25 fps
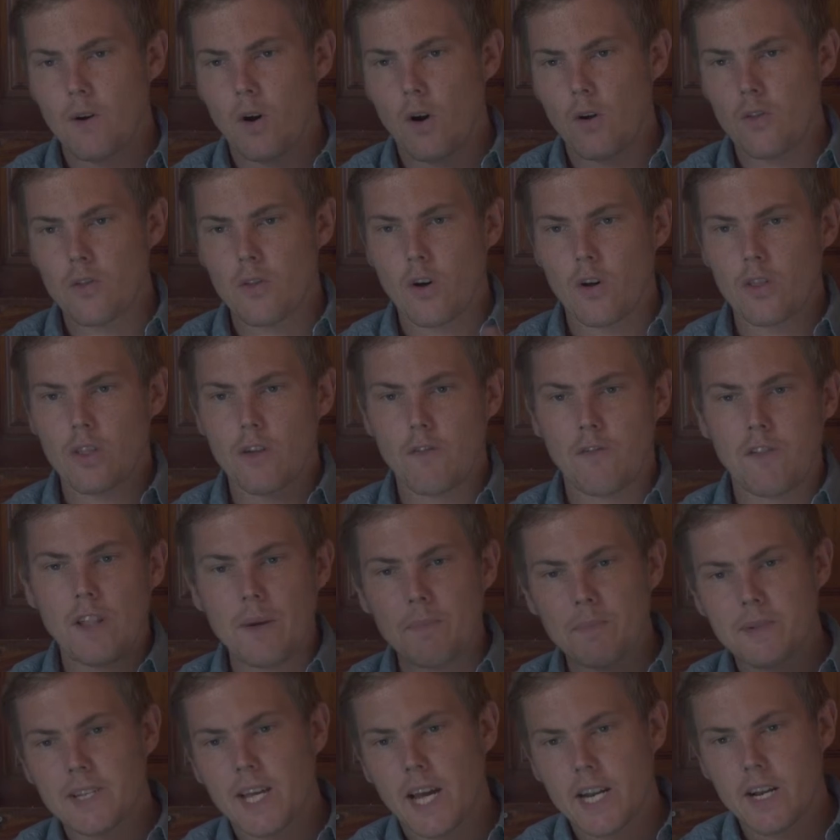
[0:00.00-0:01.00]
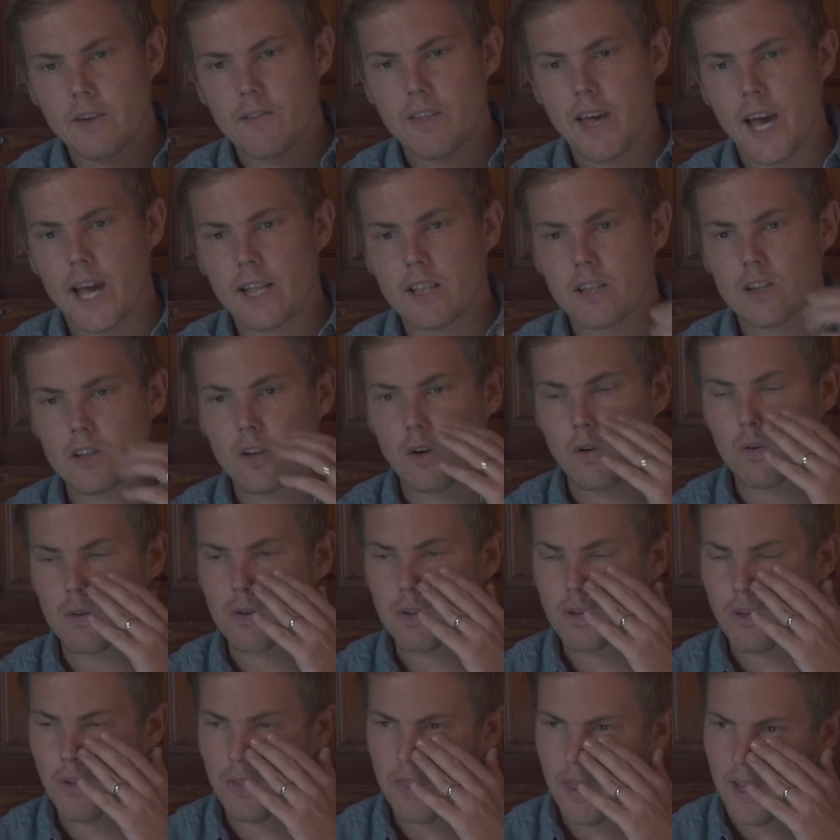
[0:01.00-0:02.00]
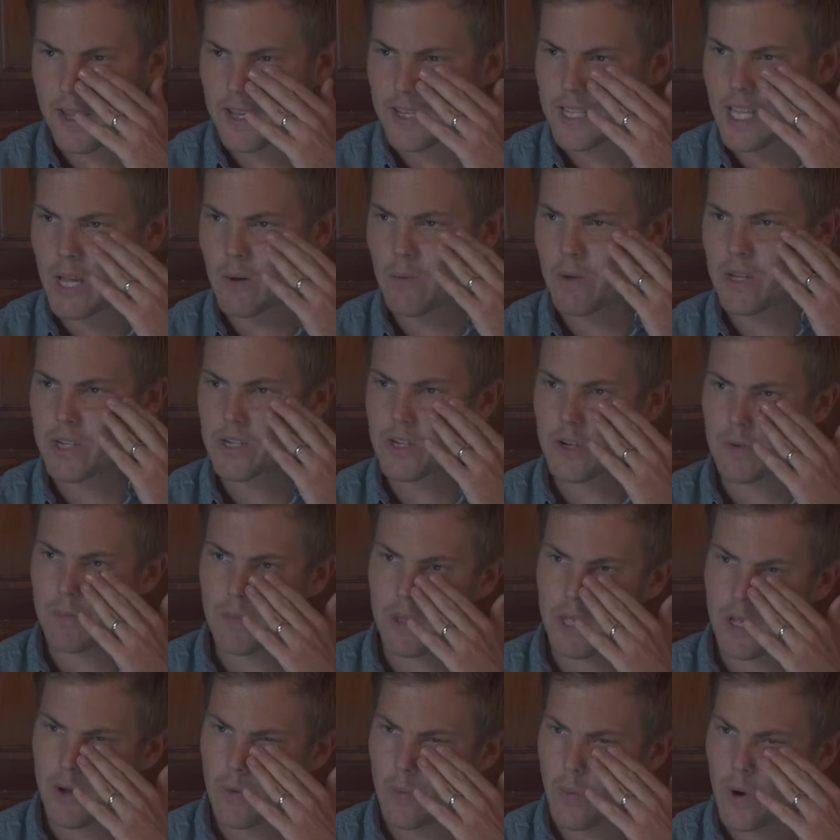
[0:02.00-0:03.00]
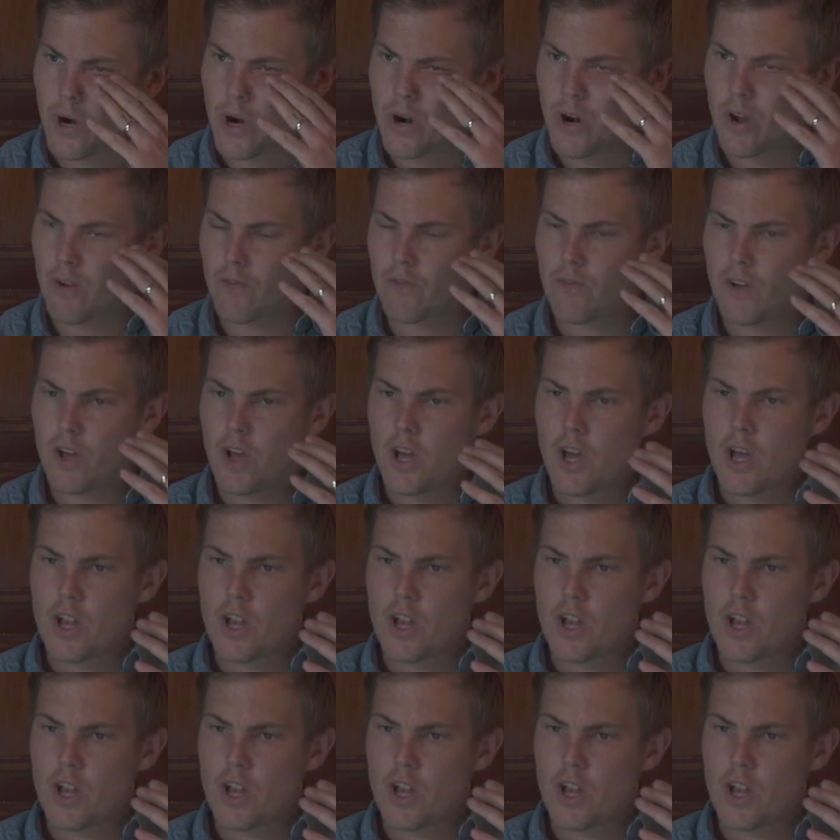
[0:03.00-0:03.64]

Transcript: on the flip side of that, so things that we should be aware of